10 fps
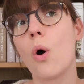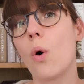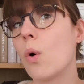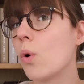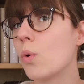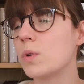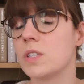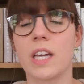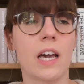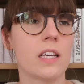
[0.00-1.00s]
Or would
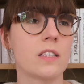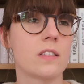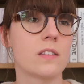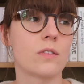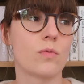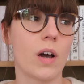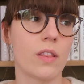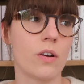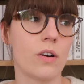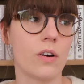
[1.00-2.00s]
you guys
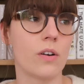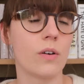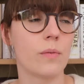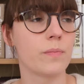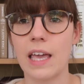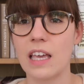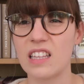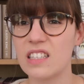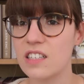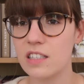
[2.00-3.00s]
rather a
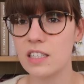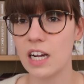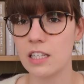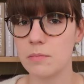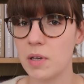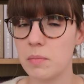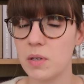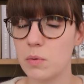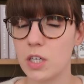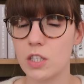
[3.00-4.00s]
knit and chat
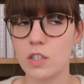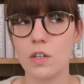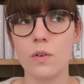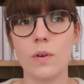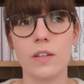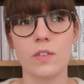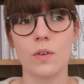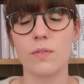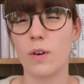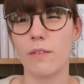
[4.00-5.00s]
maybe we could do? So
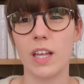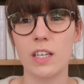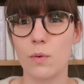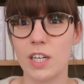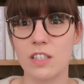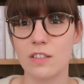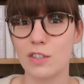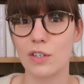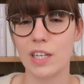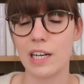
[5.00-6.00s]
if you have any
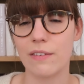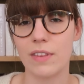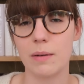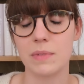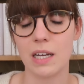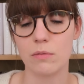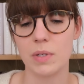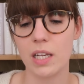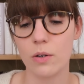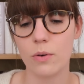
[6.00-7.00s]
questions, you can leave them down
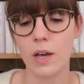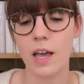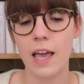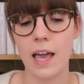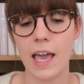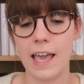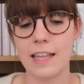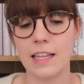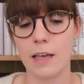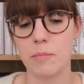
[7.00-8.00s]
below,
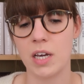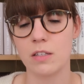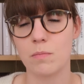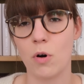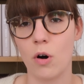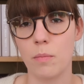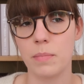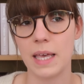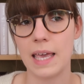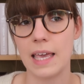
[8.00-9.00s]
and I might
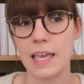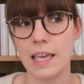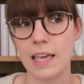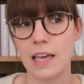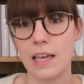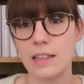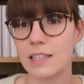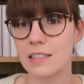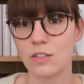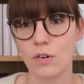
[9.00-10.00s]
pop an
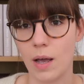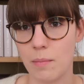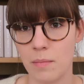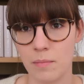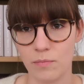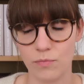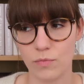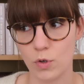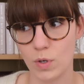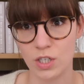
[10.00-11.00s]
Instagram
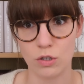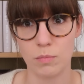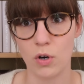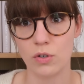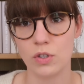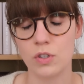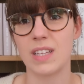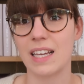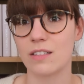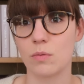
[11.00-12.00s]
question box
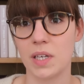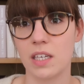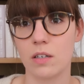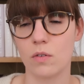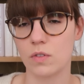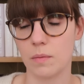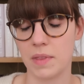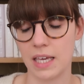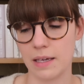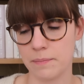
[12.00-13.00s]
next week or something.